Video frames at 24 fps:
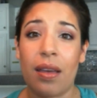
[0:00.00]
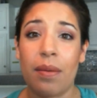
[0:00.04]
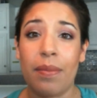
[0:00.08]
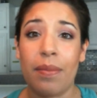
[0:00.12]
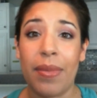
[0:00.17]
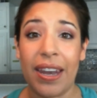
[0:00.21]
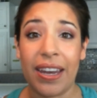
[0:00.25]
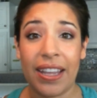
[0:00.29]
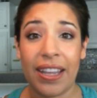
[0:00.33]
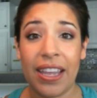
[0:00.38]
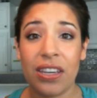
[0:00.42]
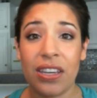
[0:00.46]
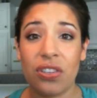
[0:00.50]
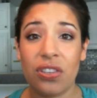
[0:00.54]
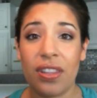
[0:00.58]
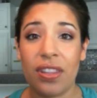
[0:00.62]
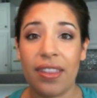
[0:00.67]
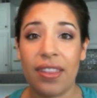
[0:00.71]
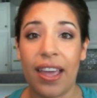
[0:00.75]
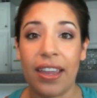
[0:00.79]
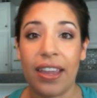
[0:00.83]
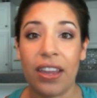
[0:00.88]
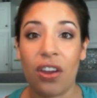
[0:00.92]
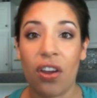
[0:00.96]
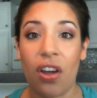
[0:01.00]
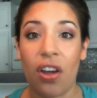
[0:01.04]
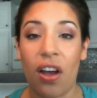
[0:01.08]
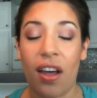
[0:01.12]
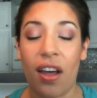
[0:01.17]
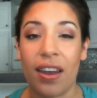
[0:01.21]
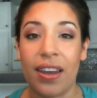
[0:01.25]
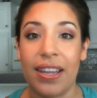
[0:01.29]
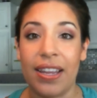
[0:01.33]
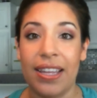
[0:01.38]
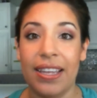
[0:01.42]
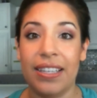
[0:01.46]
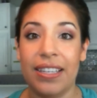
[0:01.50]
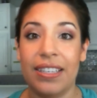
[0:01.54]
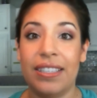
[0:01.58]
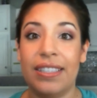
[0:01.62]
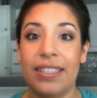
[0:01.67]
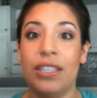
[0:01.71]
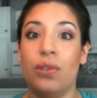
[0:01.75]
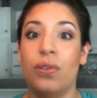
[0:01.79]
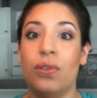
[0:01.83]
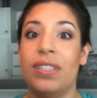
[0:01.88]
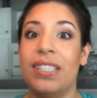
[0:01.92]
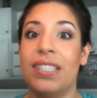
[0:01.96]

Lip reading: medication that you're on is to